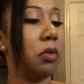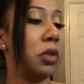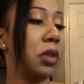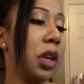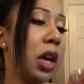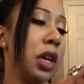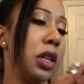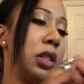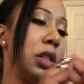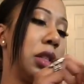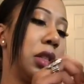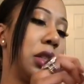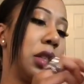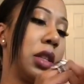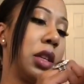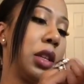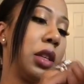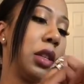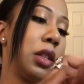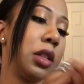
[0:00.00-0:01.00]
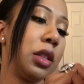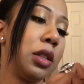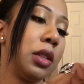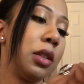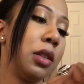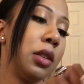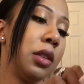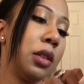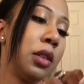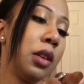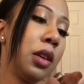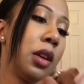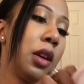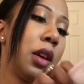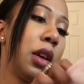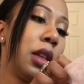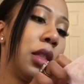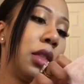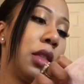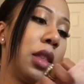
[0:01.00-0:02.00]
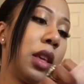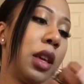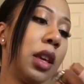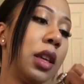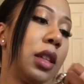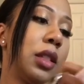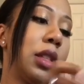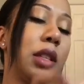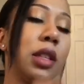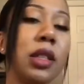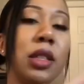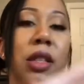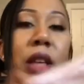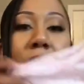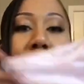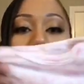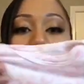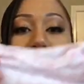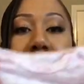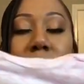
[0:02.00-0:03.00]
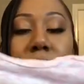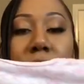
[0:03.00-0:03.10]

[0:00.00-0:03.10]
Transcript: size is this? I think it's a size